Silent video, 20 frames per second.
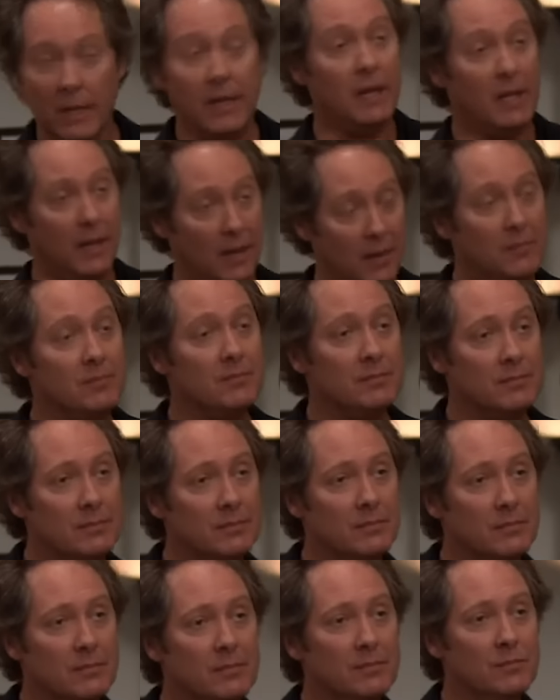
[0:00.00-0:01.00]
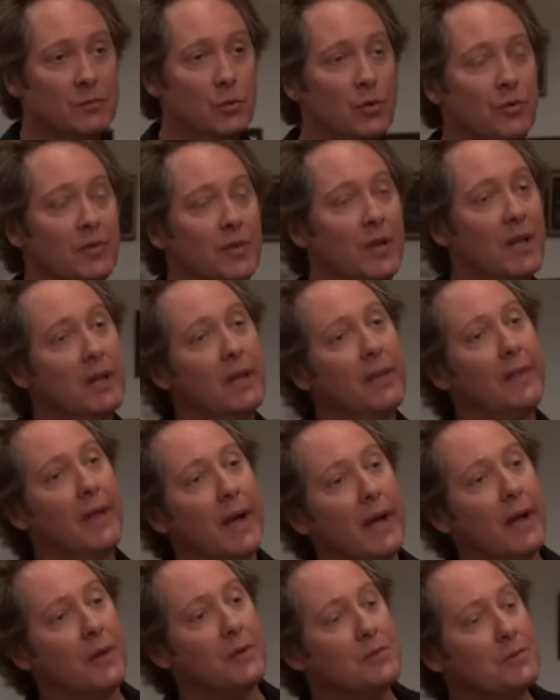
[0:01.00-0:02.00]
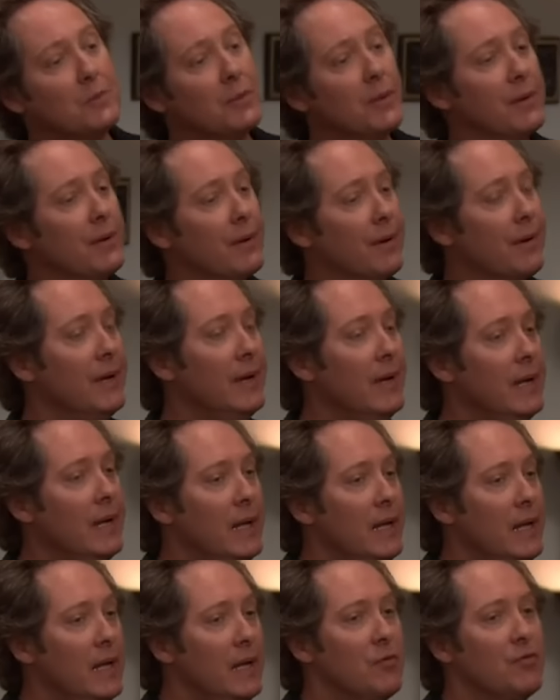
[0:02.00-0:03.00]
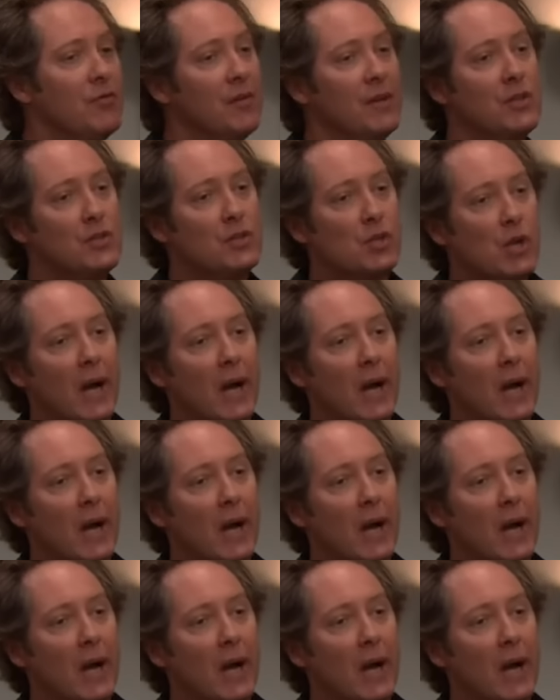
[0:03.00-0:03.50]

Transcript: Lydia, moved into the house with her infant